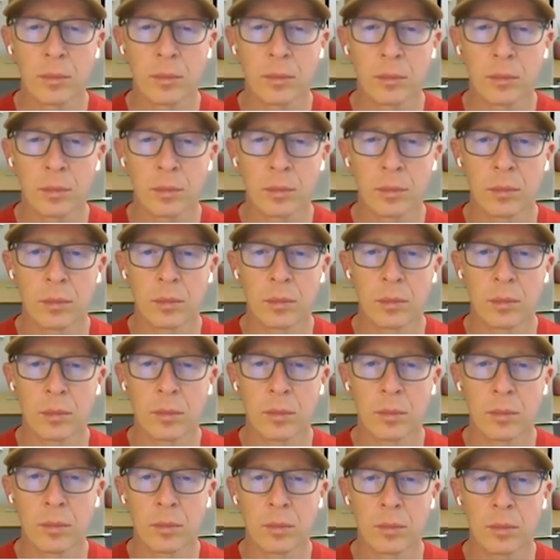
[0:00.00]

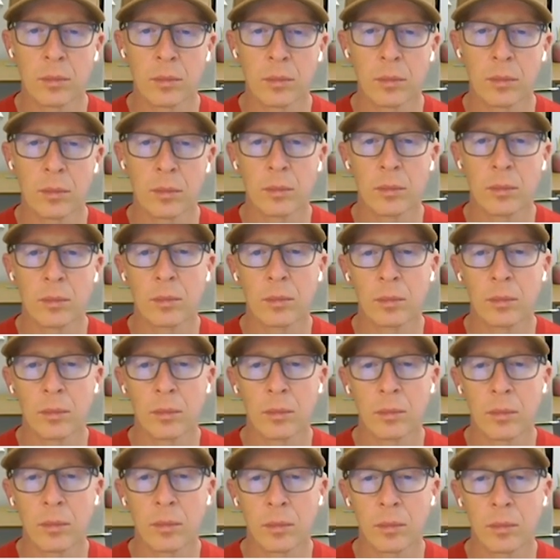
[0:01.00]

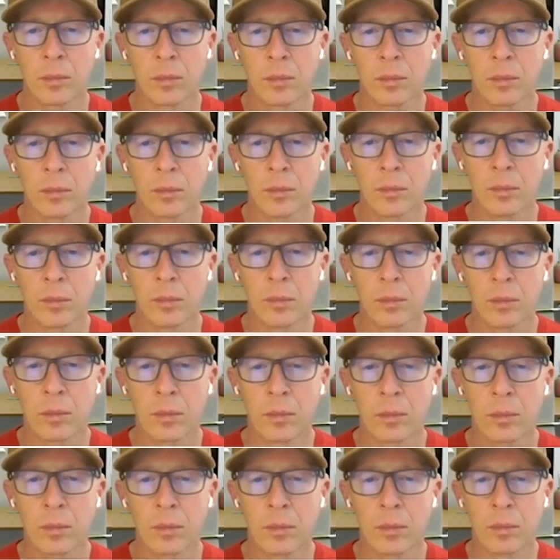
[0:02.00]

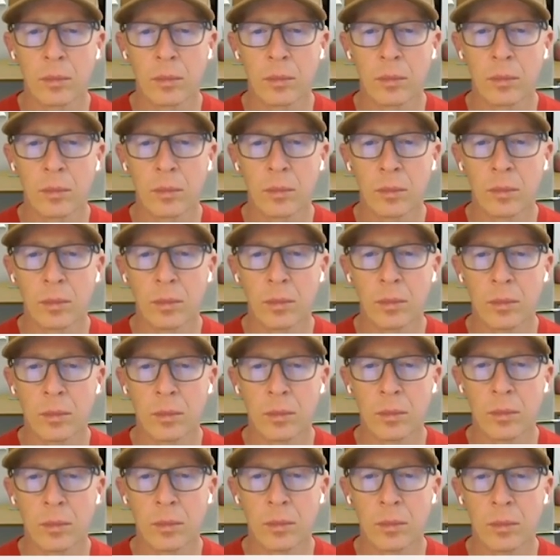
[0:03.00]

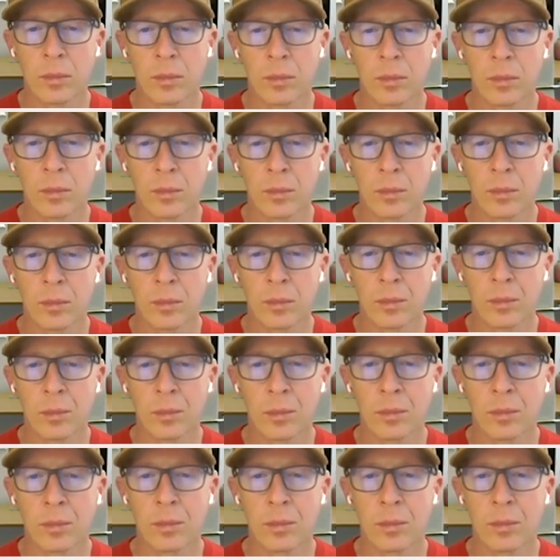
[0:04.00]

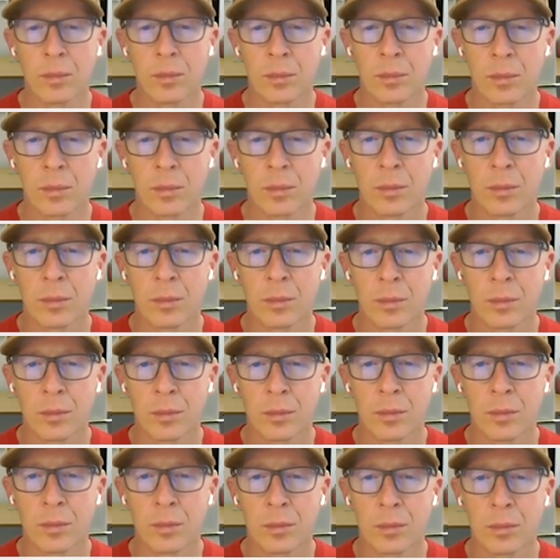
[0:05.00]

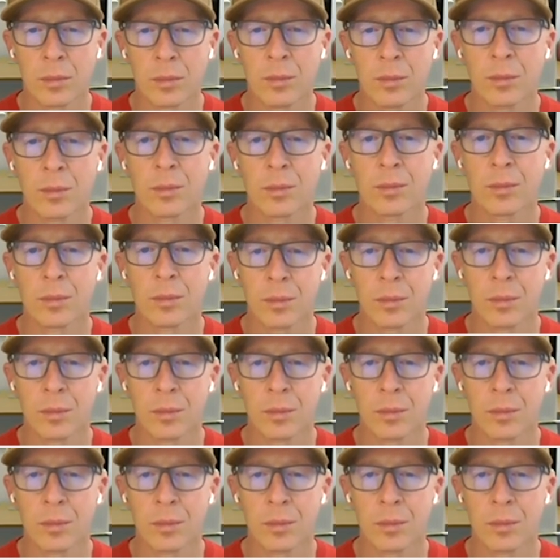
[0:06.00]
[no speech]